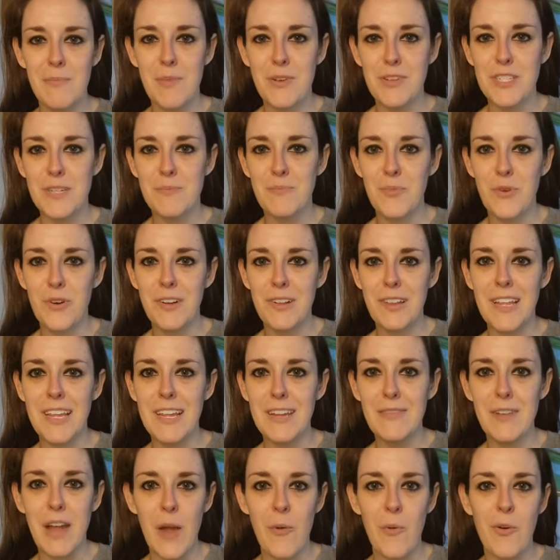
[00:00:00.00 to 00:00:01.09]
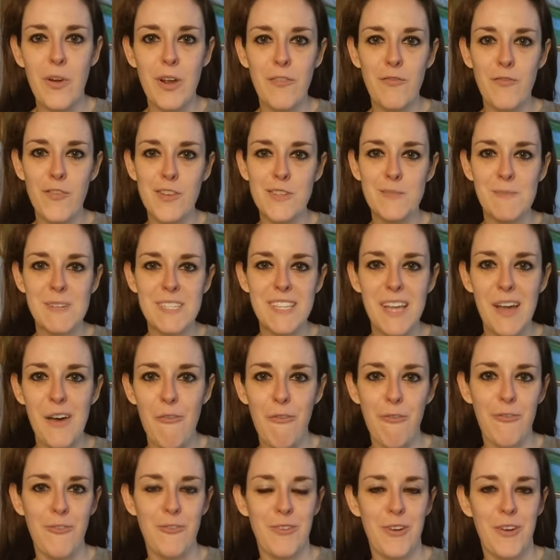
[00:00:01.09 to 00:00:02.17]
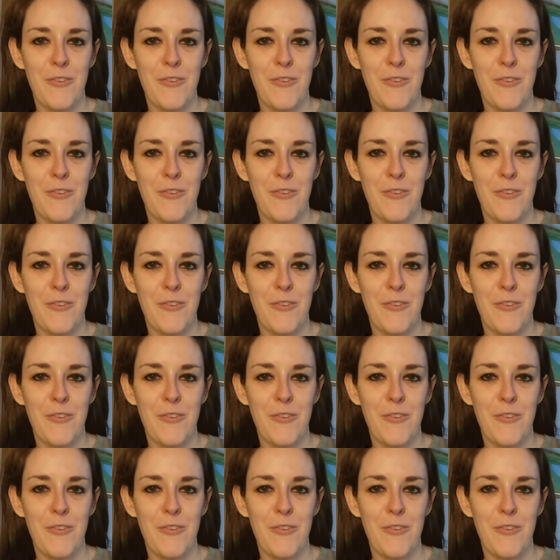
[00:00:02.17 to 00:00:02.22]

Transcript: Most importantly, I won't confuse myself